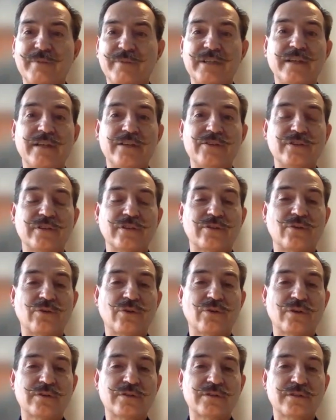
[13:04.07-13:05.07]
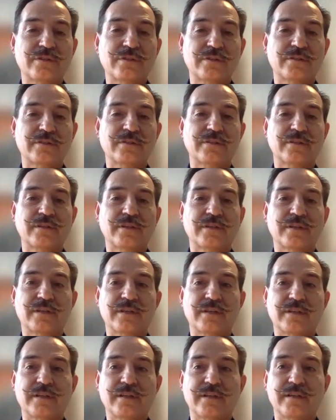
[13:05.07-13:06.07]
I've been teaching the course
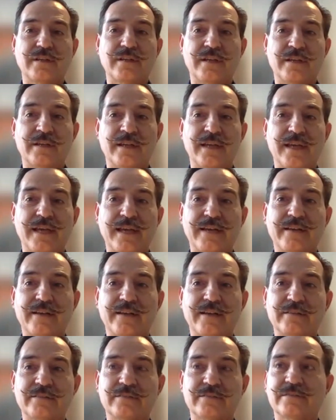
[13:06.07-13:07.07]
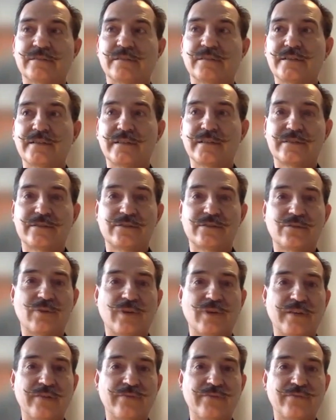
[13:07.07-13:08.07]
in Canada since
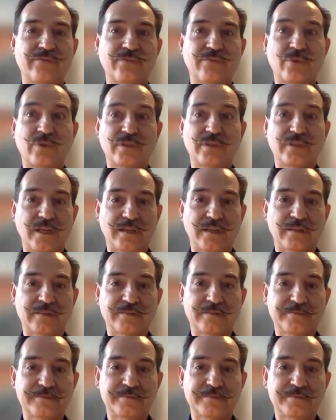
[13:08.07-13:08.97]
2014.